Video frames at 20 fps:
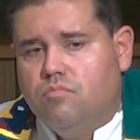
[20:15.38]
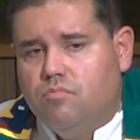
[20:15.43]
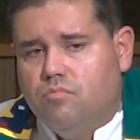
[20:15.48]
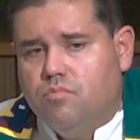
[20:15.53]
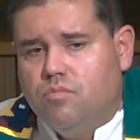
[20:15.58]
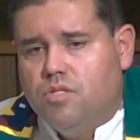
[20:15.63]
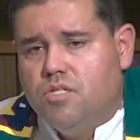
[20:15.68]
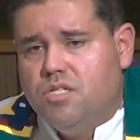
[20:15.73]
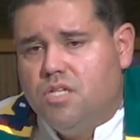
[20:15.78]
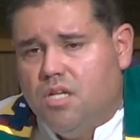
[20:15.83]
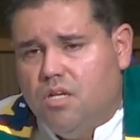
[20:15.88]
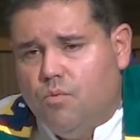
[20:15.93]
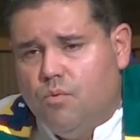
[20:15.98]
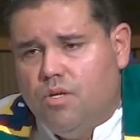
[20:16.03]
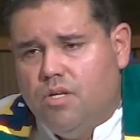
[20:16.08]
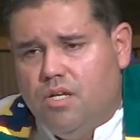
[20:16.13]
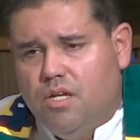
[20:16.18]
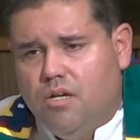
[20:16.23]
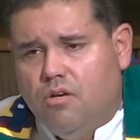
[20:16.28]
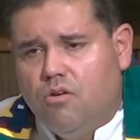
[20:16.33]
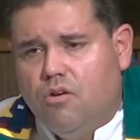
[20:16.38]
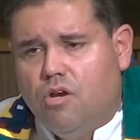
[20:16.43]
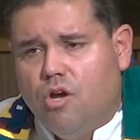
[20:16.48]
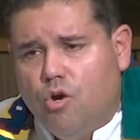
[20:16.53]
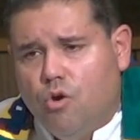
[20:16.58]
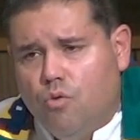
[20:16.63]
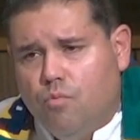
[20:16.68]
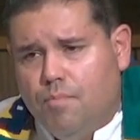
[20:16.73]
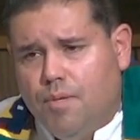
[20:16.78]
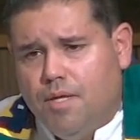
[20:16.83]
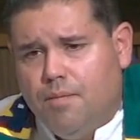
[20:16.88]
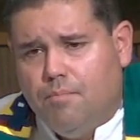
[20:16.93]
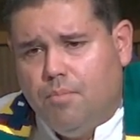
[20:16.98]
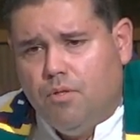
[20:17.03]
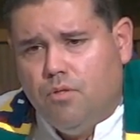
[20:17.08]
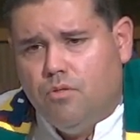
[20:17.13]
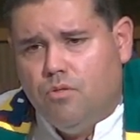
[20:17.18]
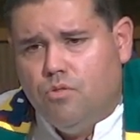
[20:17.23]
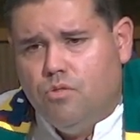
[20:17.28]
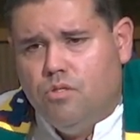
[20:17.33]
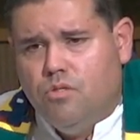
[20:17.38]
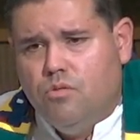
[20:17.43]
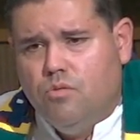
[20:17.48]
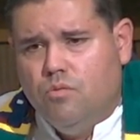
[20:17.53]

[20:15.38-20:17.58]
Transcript: Does anyone here know people who do?